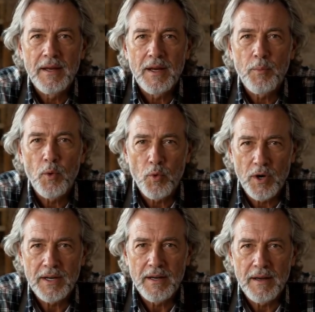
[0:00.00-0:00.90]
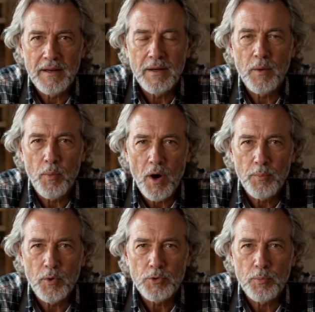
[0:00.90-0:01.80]
Number 1, the
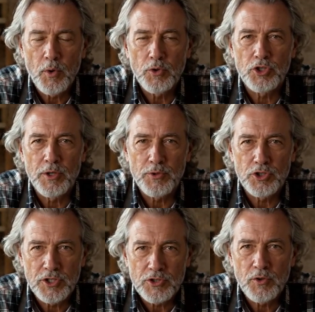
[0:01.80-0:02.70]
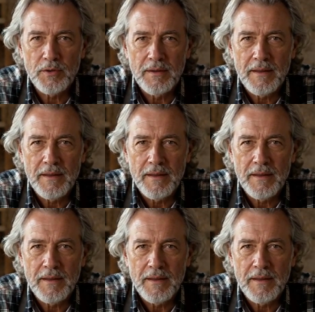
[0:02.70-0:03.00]
Marples Blue Chip Chisel.